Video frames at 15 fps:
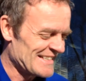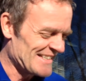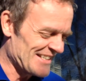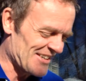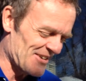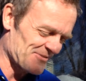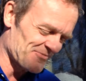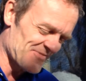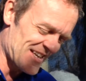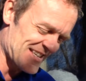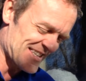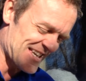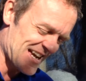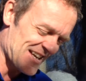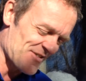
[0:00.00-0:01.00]
you know,
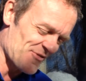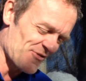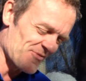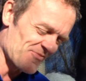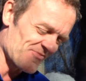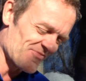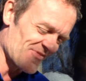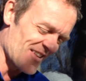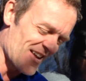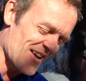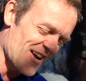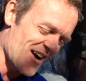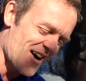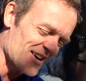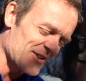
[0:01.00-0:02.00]
it's kind of
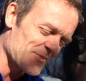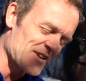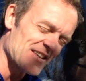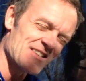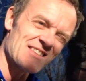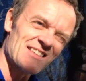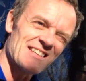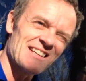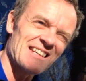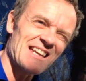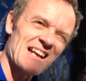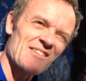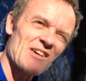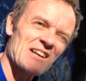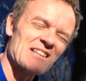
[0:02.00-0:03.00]
argument is
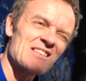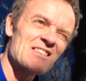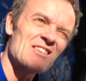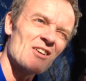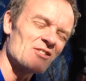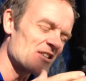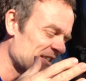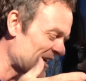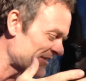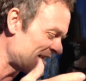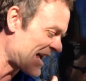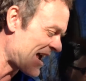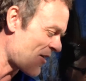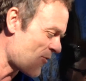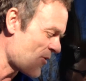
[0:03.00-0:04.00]
kind of I can understand
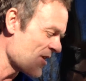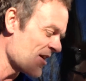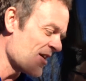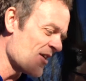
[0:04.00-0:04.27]
now